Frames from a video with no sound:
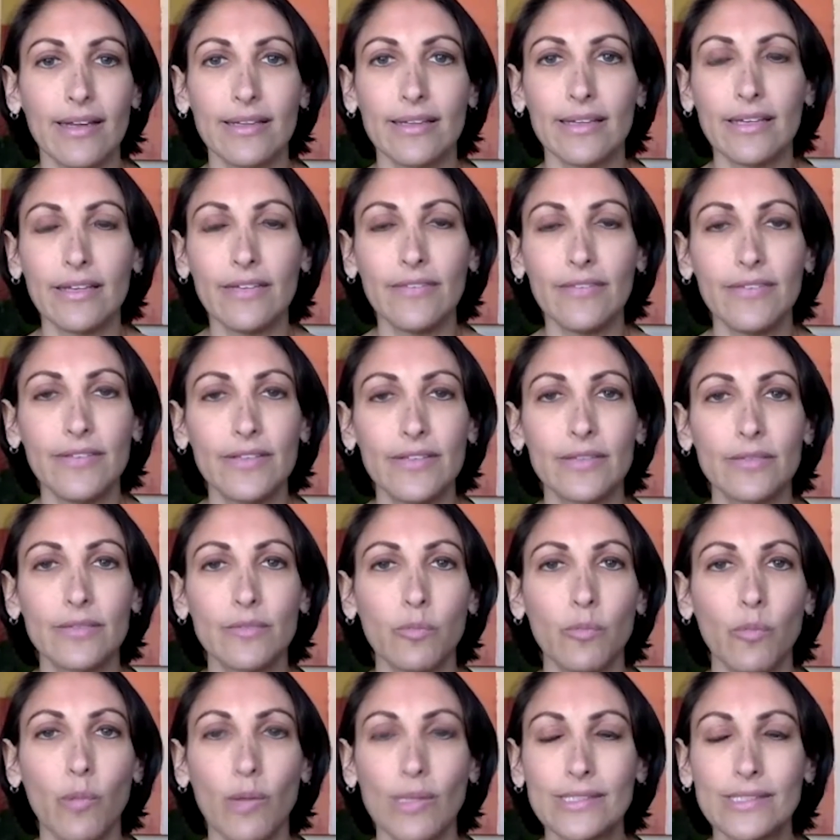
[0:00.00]
And
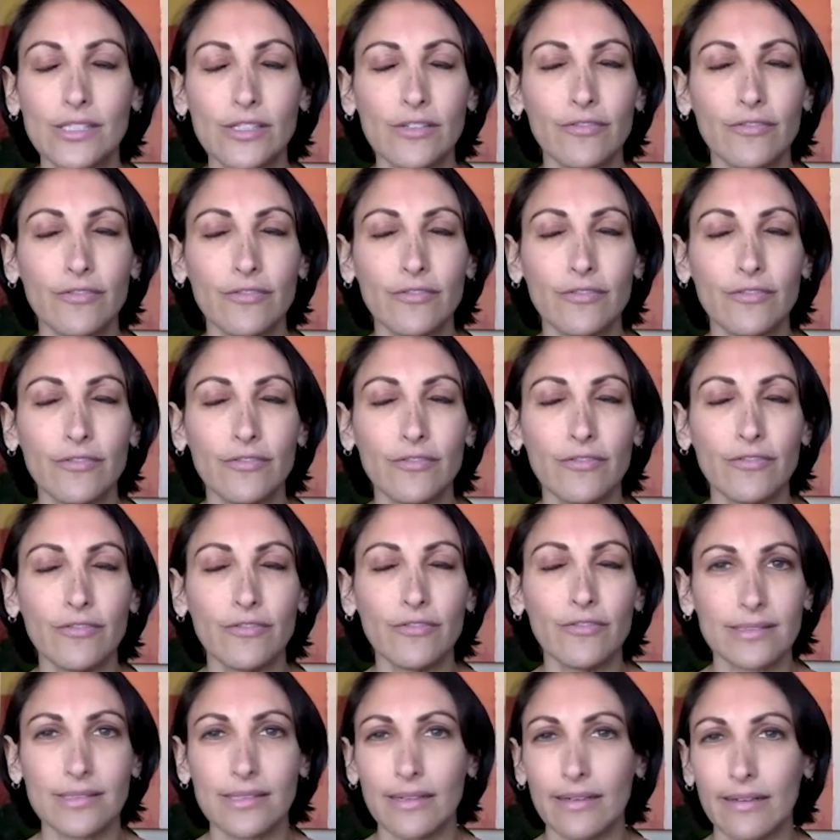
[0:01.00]
even once you've
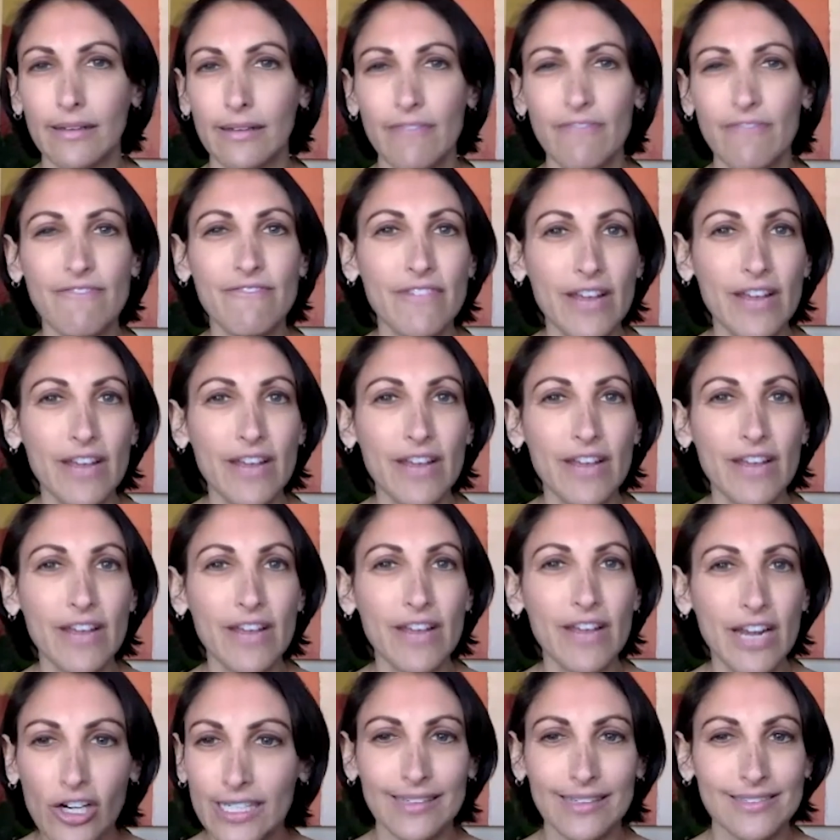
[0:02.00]
quit, it's like a
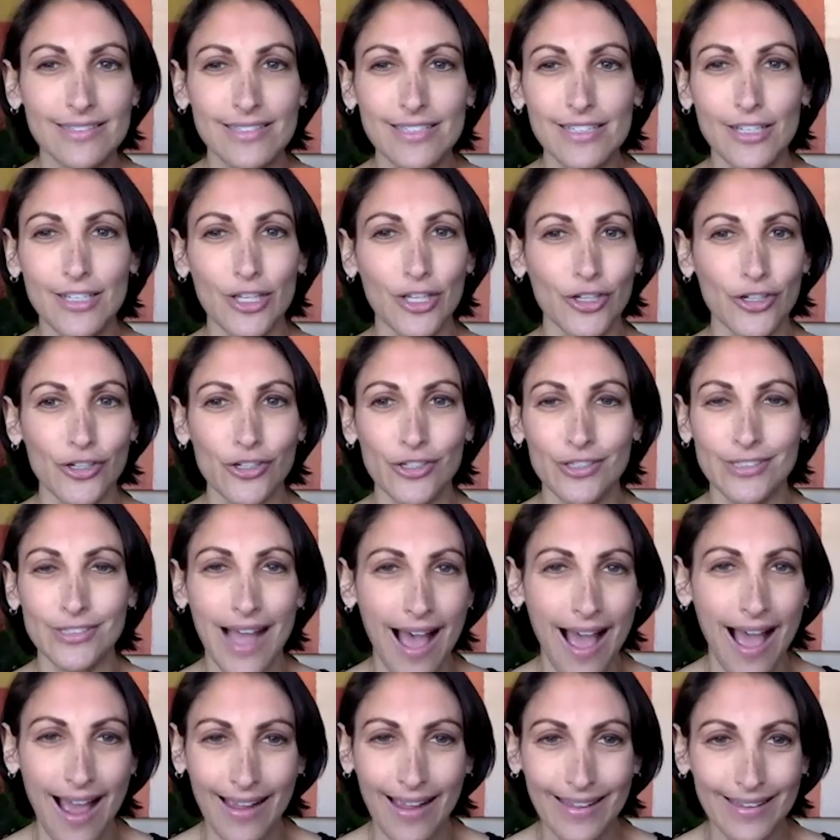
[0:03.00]
very
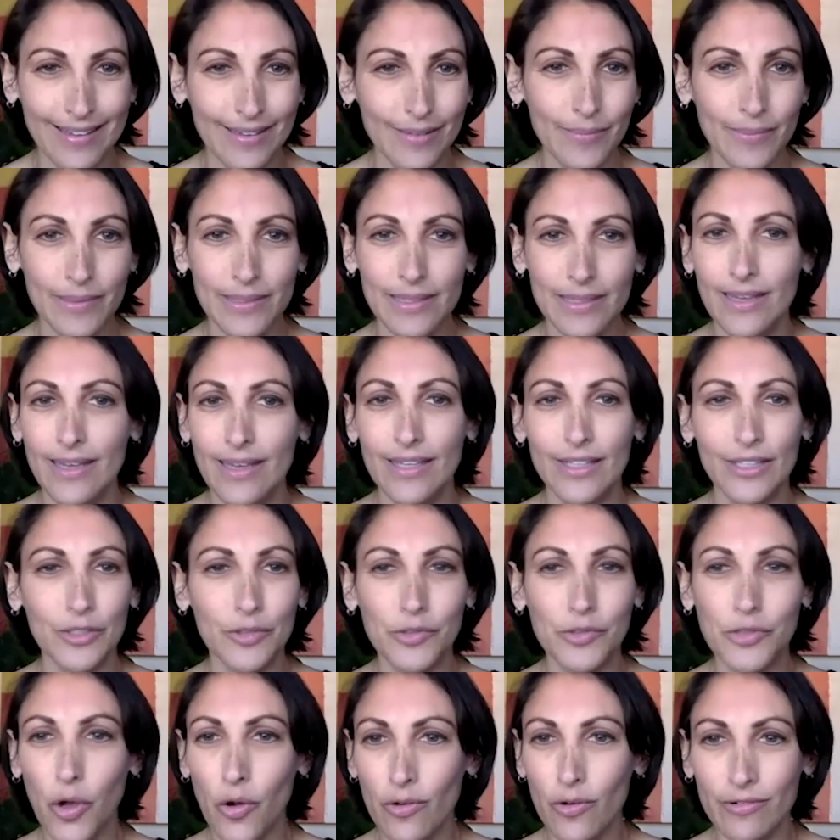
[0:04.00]
insecure
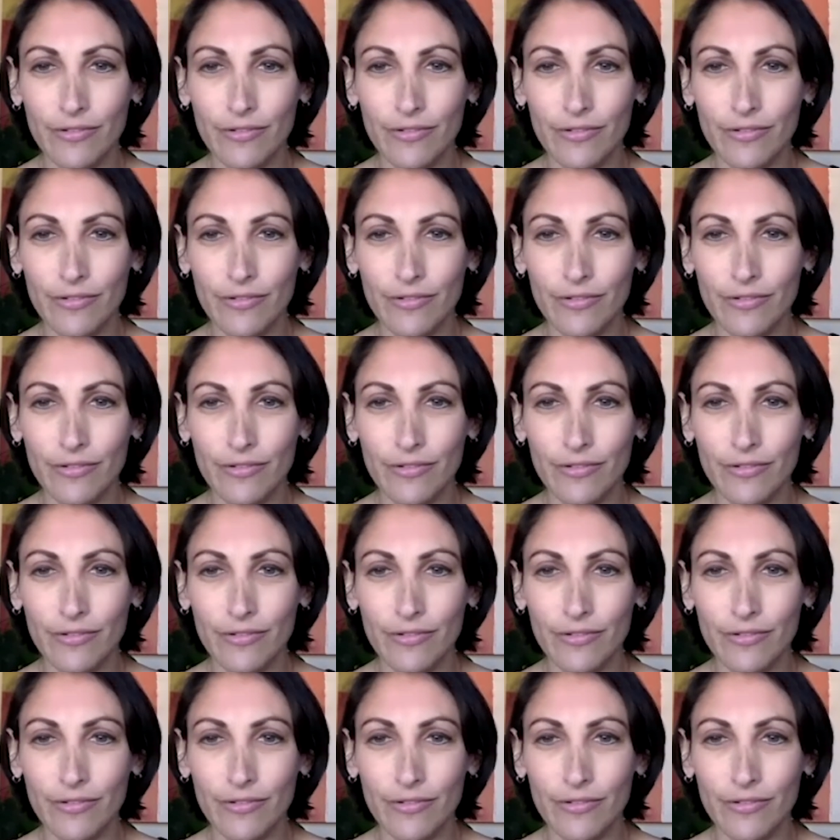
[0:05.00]
time.